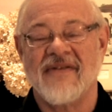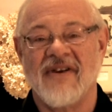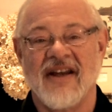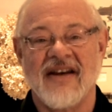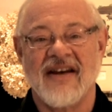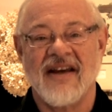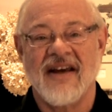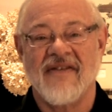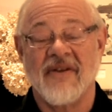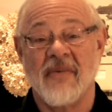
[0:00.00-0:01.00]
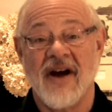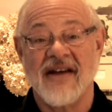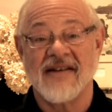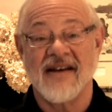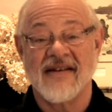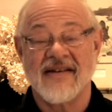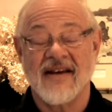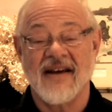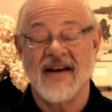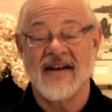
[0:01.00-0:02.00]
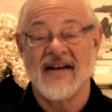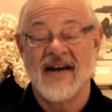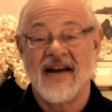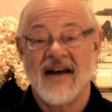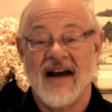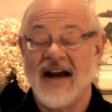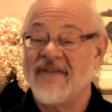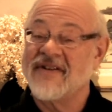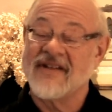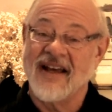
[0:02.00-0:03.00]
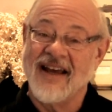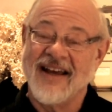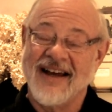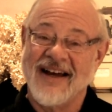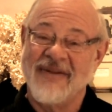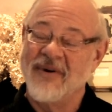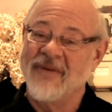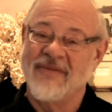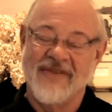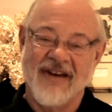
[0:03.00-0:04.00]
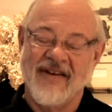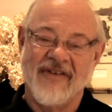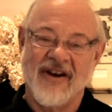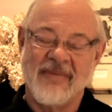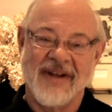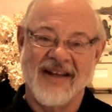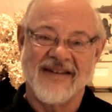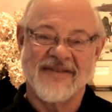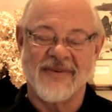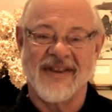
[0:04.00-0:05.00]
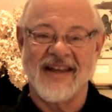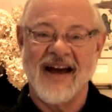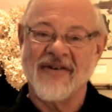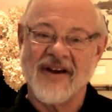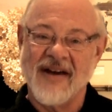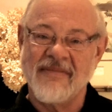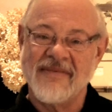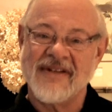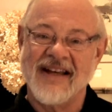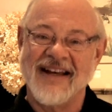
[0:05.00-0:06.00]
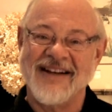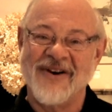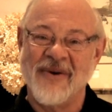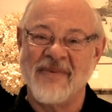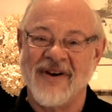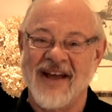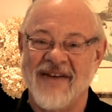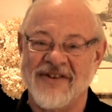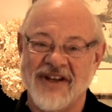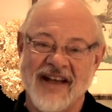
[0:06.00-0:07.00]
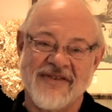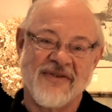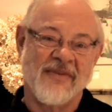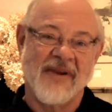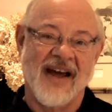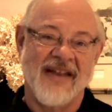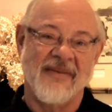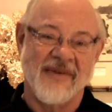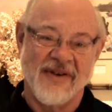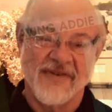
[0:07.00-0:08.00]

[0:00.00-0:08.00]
the validity of the process. And I have to say we're very, very pleased with the outcomes and hope you'll have a chance to apply them and